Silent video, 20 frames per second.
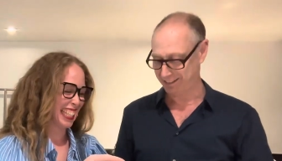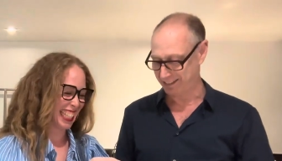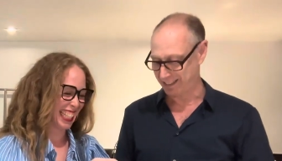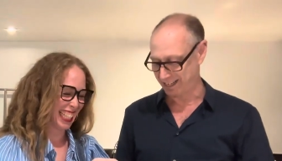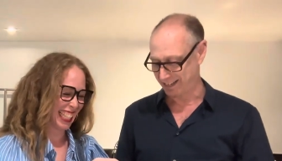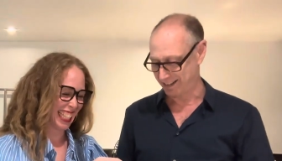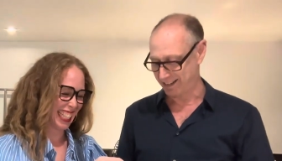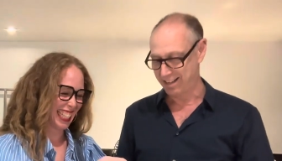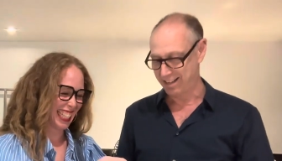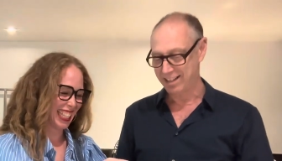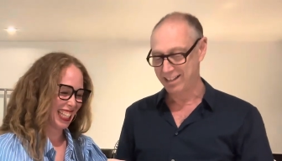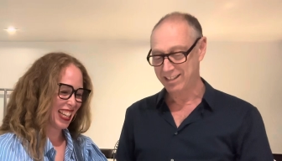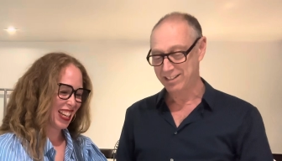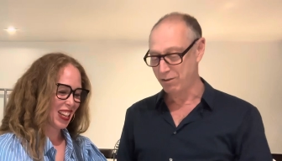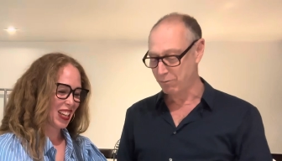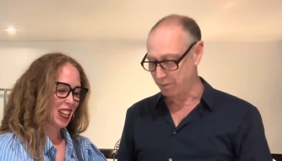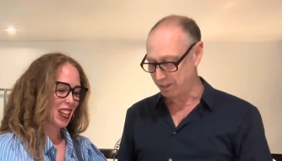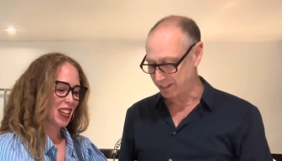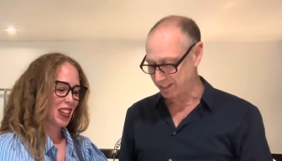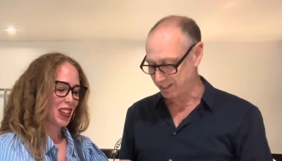Speaker 1: Okay.
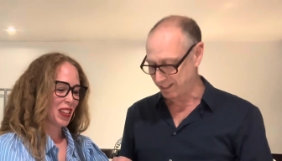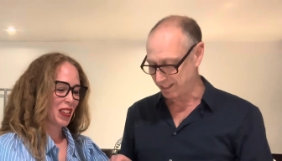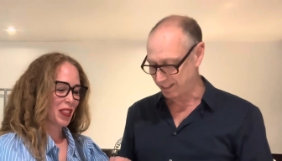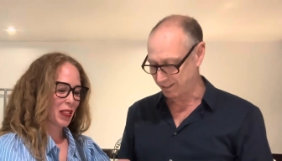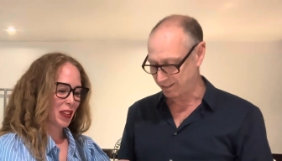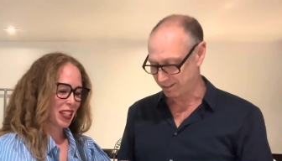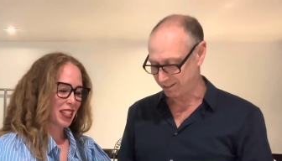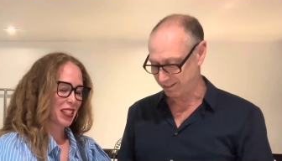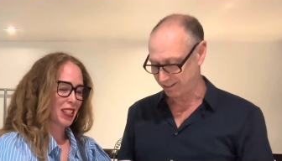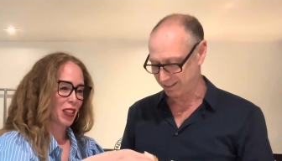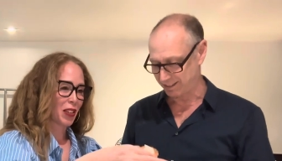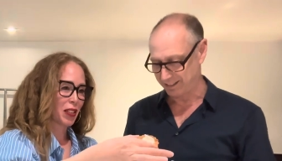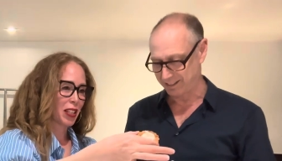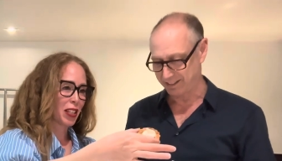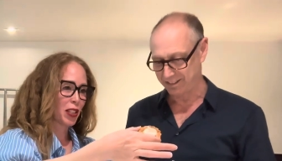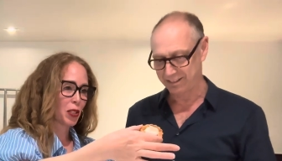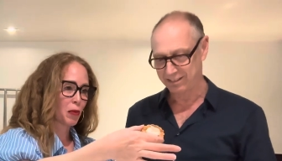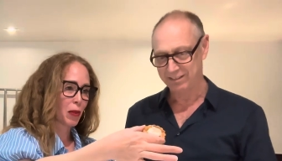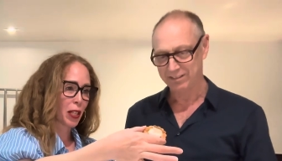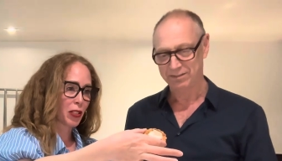So what's this? So
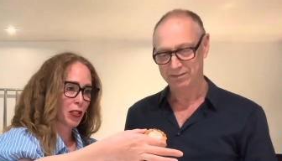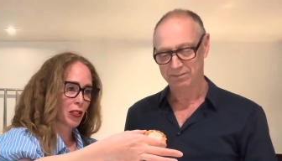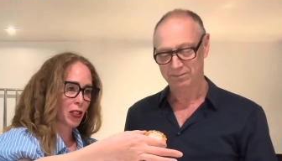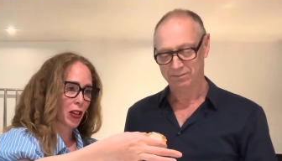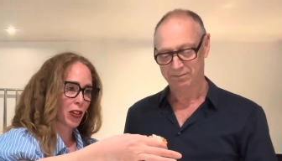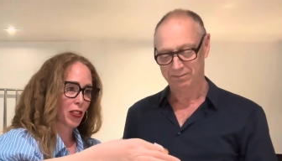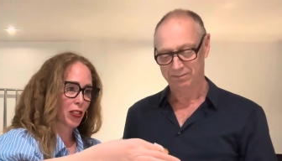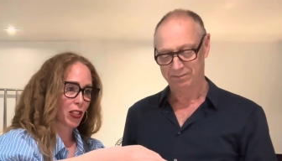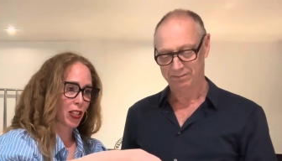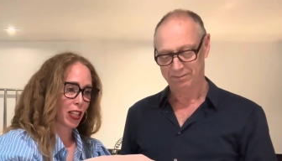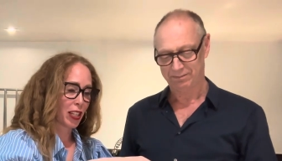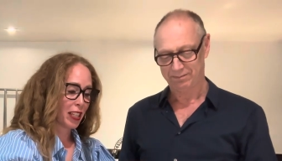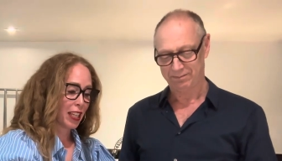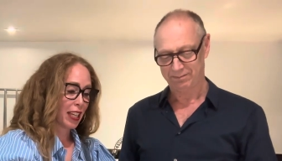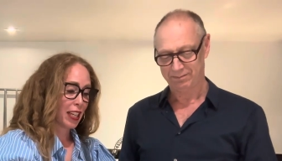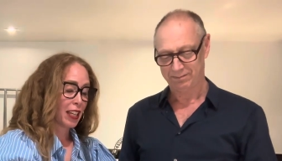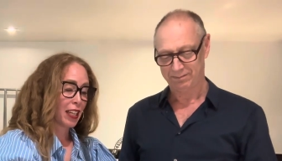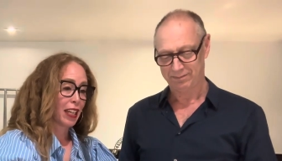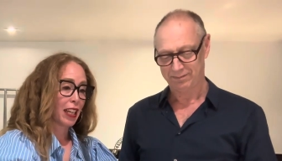here's my little tart shell.